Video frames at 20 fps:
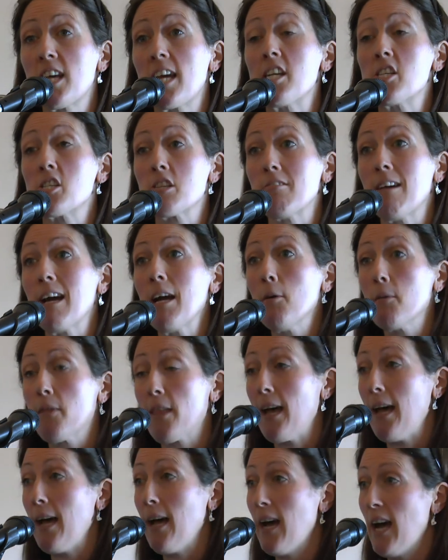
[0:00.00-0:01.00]
data out
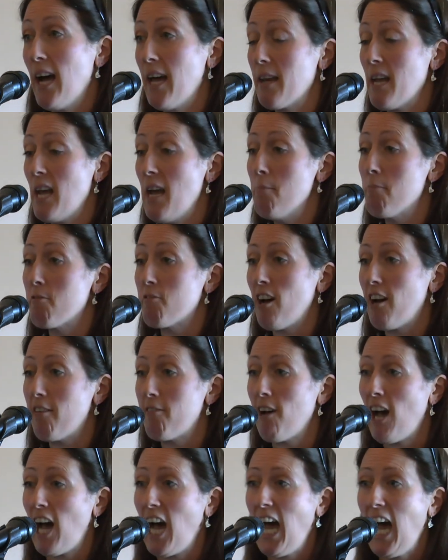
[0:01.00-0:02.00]
there, and in
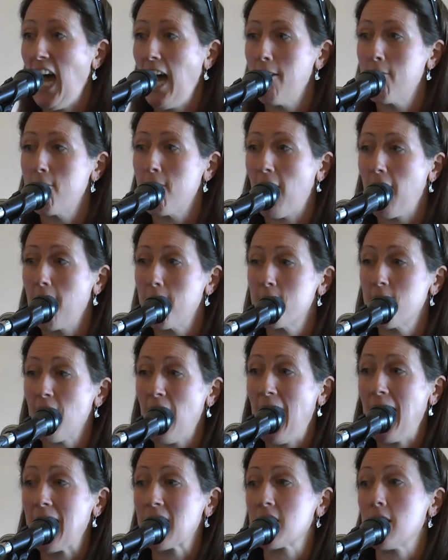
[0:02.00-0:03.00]

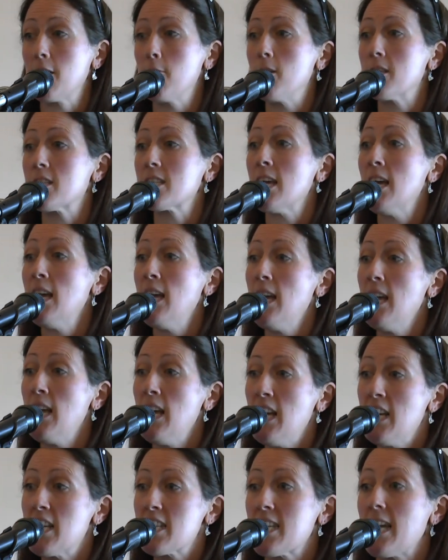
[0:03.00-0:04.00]
fact I was
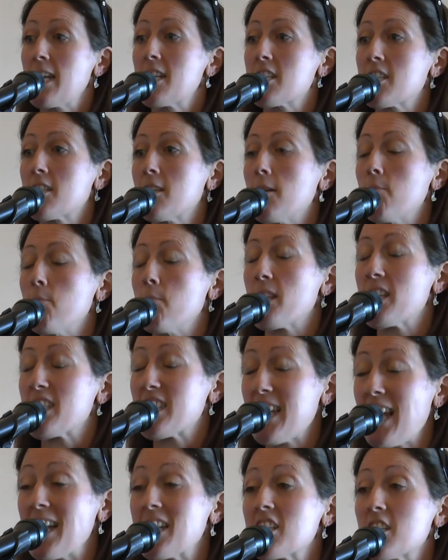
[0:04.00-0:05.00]
sent
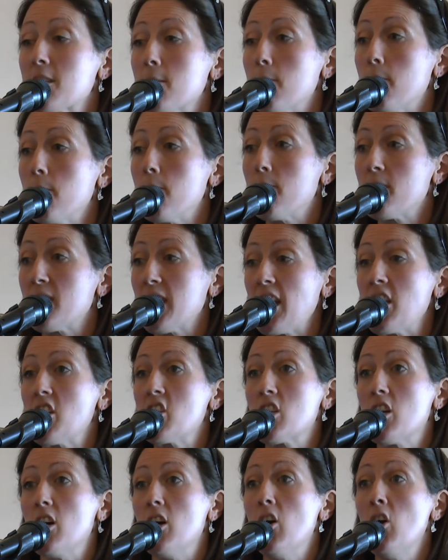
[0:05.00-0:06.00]
some
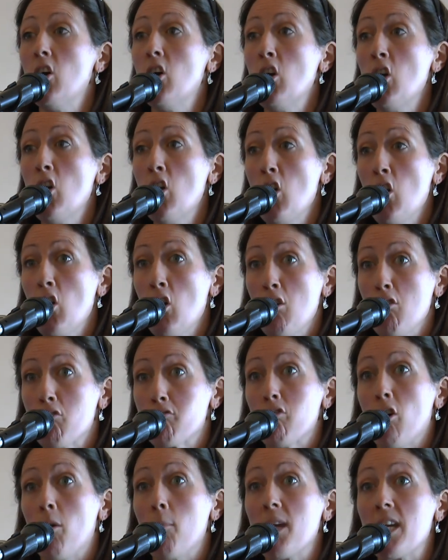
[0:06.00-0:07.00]
data
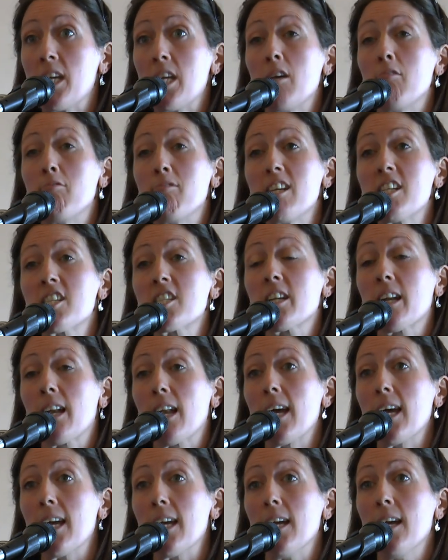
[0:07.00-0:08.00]
from here
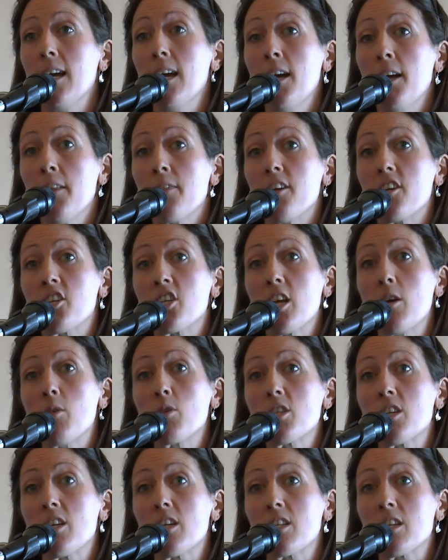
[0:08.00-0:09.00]
recently that
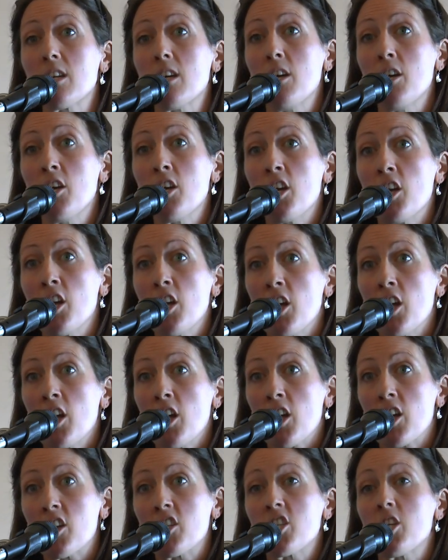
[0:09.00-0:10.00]
shows that
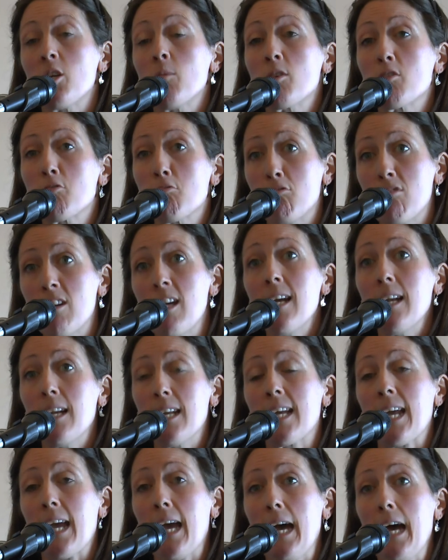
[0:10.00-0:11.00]
consumers
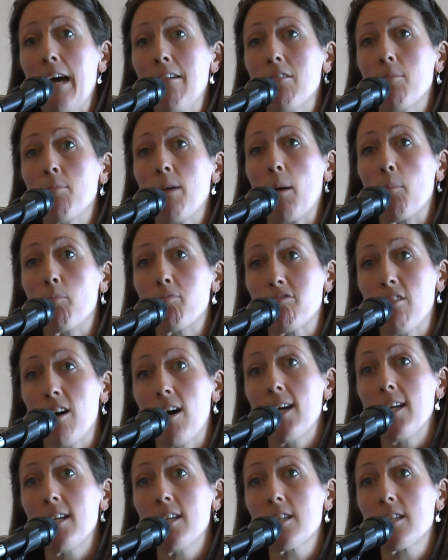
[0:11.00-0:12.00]
really care about
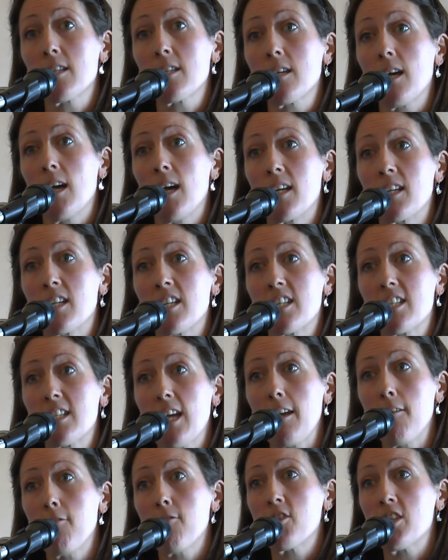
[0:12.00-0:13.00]
price and
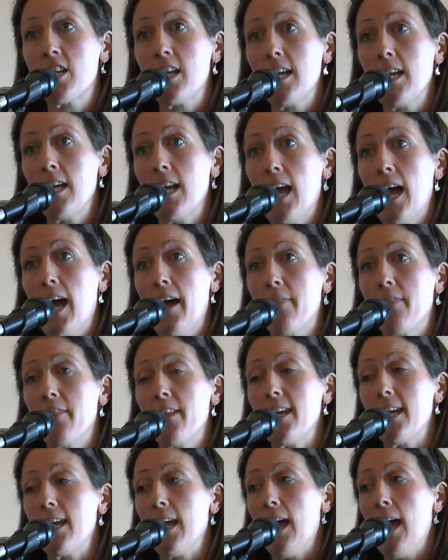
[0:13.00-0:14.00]
safety and
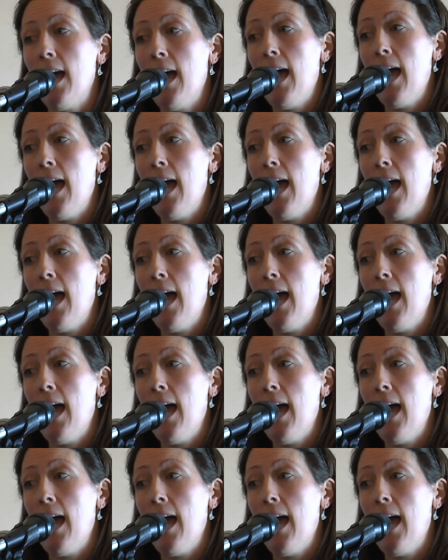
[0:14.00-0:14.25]
the